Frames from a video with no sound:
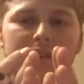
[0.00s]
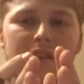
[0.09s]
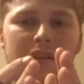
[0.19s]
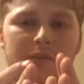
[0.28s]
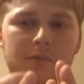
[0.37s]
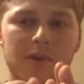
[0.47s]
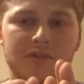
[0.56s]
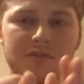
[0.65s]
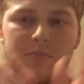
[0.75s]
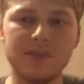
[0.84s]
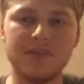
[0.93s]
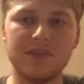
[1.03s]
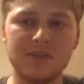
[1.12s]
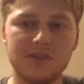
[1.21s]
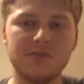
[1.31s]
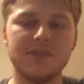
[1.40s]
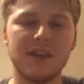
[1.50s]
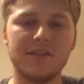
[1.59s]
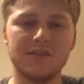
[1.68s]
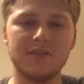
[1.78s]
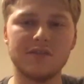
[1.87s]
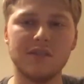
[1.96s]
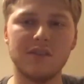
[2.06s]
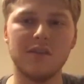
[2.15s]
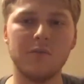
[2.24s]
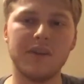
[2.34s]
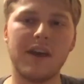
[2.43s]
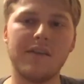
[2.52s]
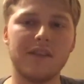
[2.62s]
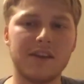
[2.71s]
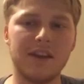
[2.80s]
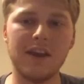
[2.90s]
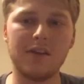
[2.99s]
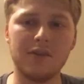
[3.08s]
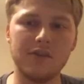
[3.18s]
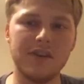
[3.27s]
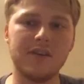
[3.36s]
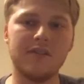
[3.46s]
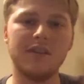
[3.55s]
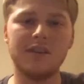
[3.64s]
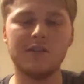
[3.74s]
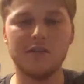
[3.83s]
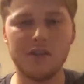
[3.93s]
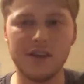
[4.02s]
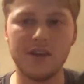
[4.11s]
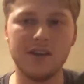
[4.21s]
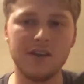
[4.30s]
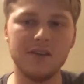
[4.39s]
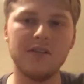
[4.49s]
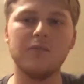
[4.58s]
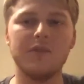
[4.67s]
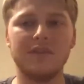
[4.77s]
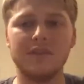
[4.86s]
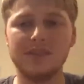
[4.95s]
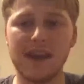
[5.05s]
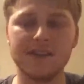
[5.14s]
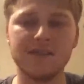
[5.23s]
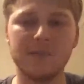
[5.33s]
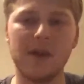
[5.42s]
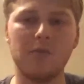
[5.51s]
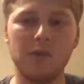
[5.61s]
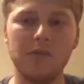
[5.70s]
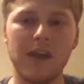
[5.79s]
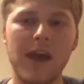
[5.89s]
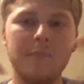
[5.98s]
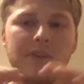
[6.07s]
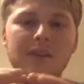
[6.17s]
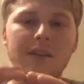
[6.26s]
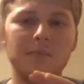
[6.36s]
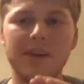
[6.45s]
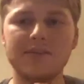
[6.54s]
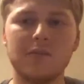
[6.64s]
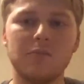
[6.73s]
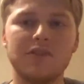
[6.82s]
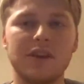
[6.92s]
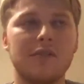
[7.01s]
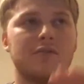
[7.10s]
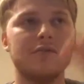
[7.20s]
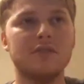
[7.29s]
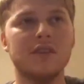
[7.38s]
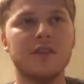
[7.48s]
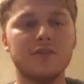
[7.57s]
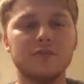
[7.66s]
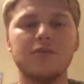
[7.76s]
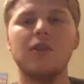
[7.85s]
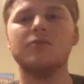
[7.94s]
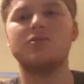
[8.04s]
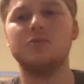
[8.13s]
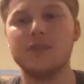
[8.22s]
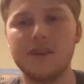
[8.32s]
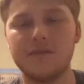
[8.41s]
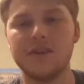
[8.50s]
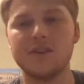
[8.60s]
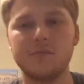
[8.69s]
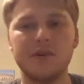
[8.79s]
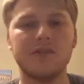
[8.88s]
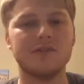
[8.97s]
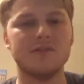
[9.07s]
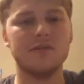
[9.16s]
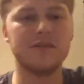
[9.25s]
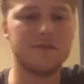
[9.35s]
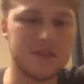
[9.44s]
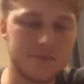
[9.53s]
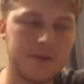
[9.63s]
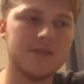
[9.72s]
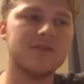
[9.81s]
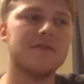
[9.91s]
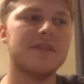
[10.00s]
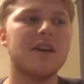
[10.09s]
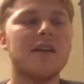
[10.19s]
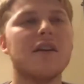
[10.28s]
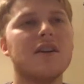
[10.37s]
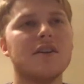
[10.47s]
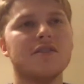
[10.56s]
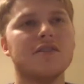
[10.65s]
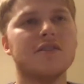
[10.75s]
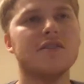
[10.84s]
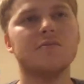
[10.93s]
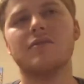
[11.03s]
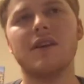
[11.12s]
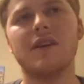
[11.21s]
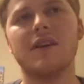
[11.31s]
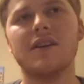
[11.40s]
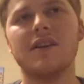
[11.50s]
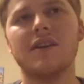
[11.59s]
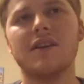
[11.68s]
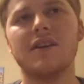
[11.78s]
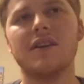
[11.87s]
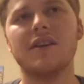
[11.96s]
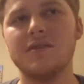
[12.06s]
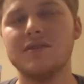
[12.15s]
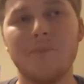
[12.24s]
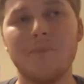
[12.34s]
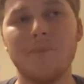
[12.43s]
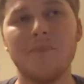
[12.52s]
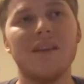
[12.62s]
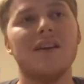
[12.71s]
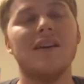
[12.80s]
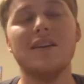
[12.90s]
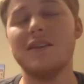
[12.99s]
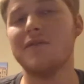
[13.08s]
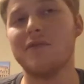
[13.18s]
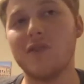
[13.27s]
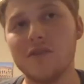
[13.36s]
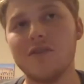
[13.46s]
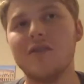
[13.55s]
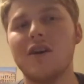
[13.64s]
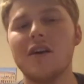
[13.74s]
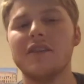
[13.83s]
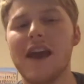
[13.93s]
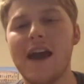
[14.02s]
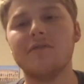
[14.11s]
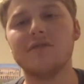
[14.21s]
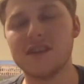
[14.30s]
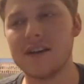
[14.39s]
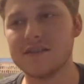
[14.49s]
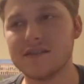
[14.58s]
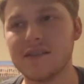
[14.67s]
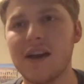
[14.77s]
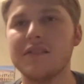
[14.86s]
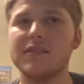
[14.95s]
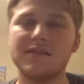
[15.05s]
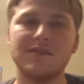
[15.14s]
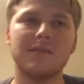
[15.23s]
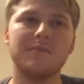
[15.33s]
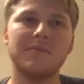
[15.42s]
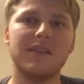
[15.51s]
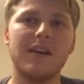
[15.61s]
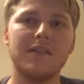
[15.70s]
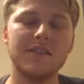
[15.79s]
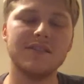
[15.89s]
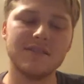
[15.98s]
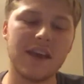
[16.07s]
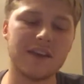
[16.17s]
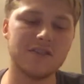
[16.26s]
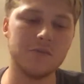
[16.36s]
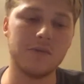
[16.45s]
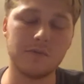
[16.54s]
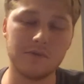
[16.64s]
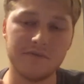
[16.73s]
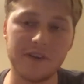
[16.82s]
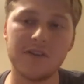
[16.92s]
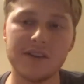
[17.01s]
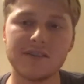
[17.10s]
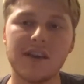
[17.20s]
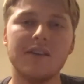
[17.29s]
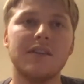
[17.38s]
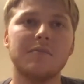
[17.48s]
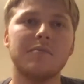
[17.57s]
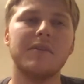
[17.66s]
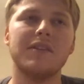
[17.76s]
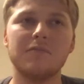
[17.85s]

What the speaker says: The road splits into 2 sectors. We could have like an arrow here and an arrow here with text about what will happen. And based on which arrow you click, you'll go to a different experience or a different experience over there. So we can create experiences like that. And then further on the advertising side, this is actually what we're very excited to implement.